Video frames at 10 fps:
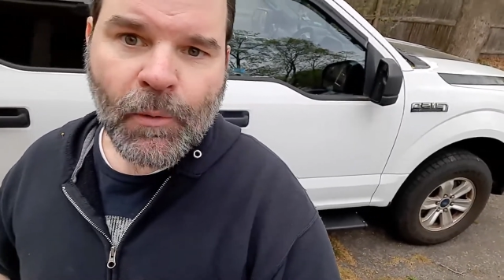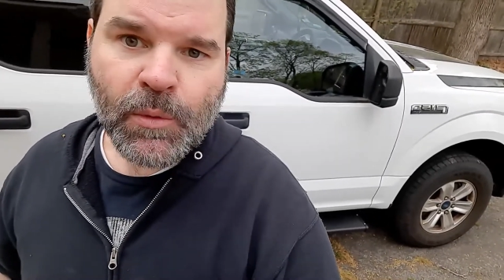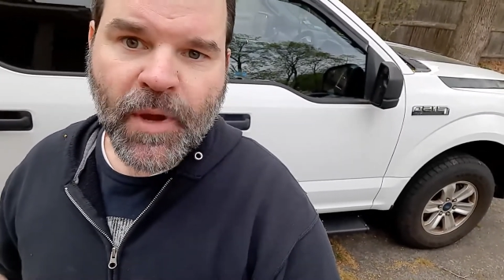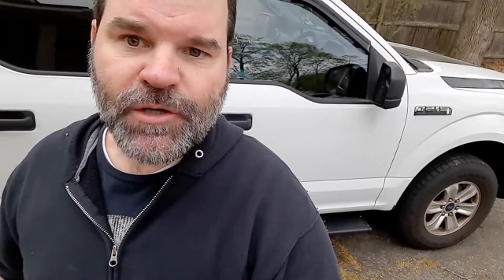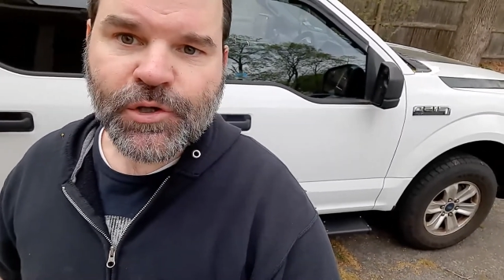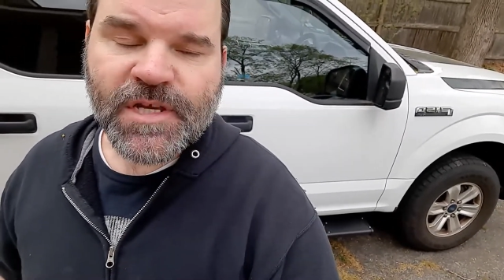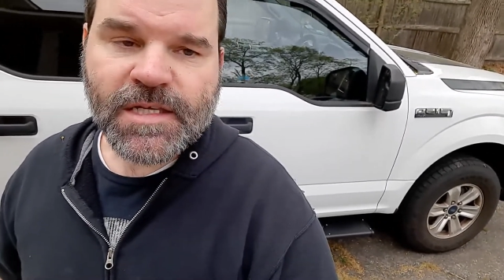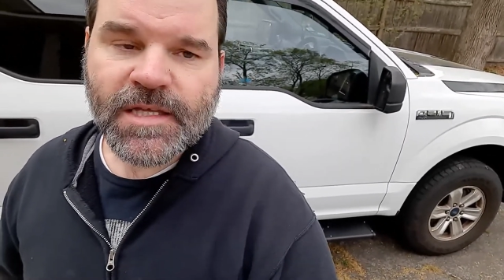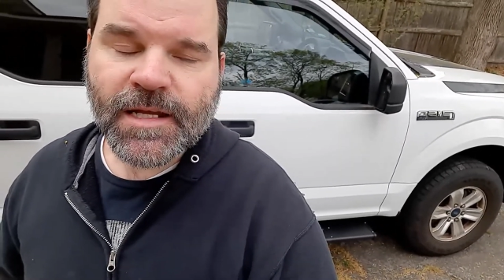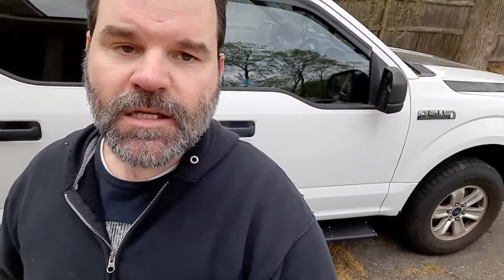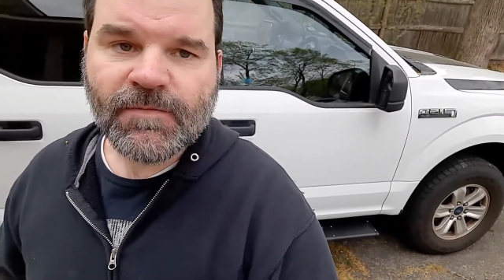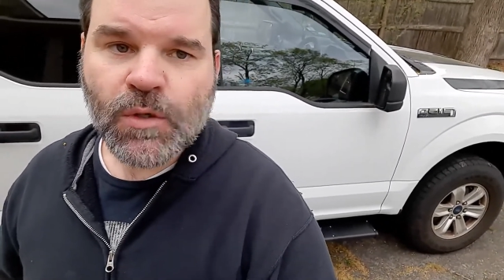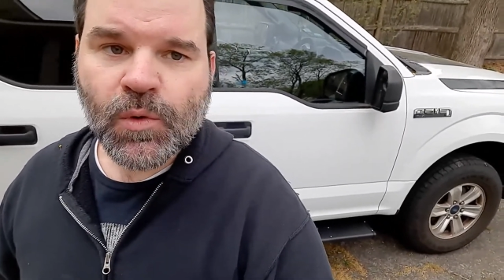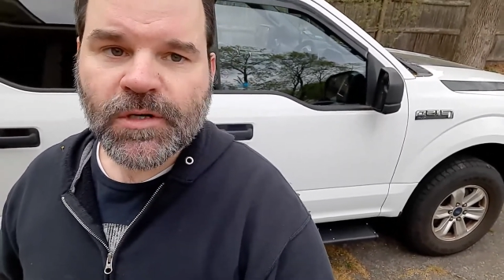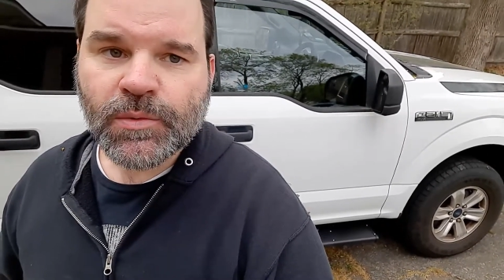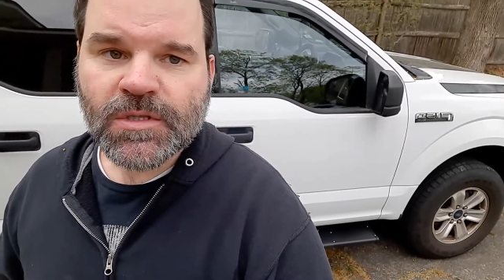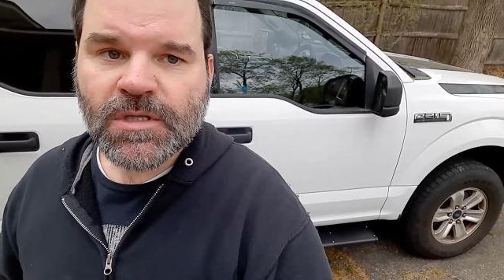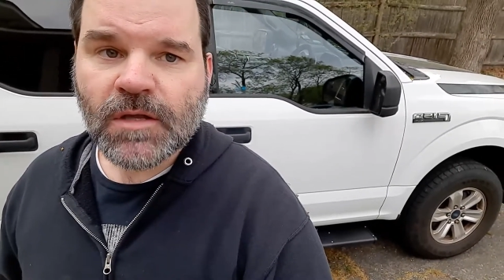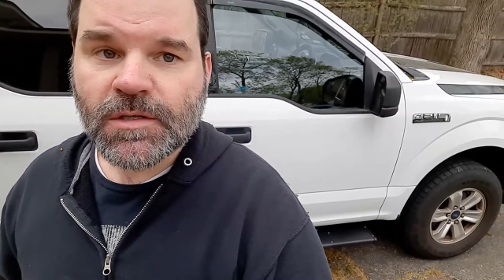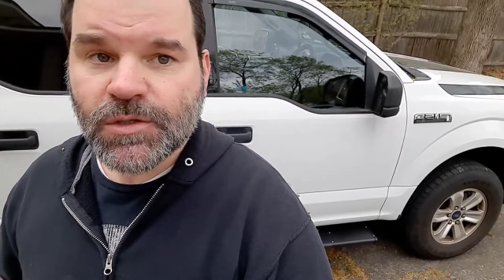I would wager, I guess, that if you were
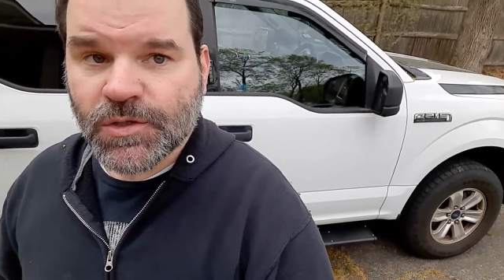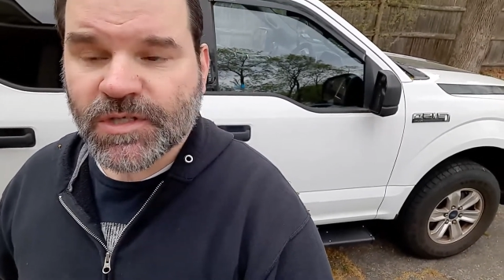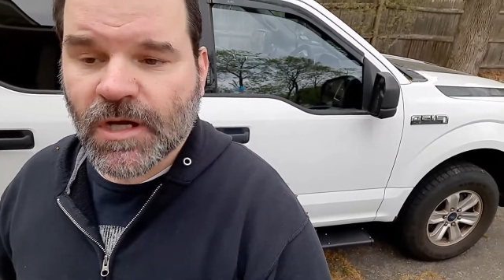to install these